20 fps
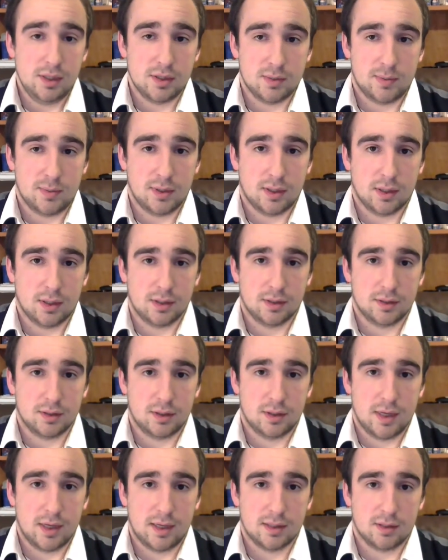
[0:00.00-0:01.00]
just because
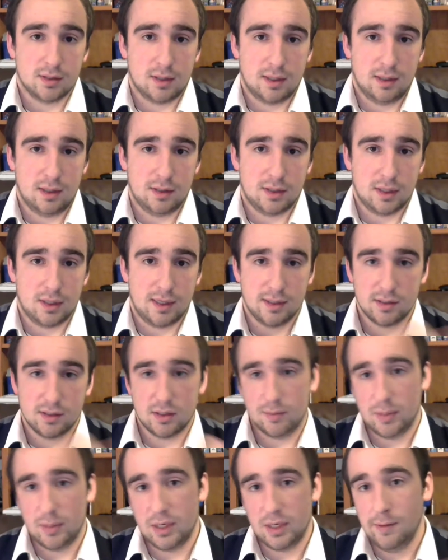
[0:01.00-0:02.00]
you're not as likely to hit
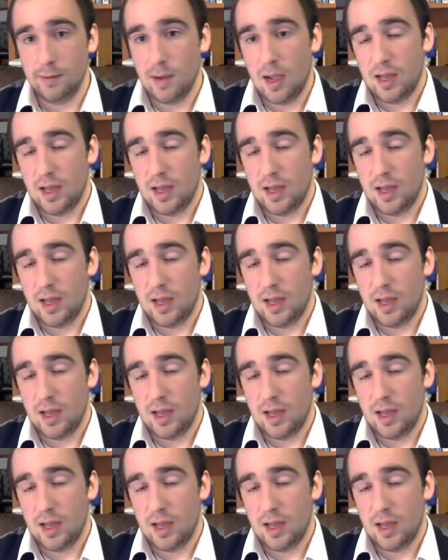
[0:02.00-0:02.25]
somebody.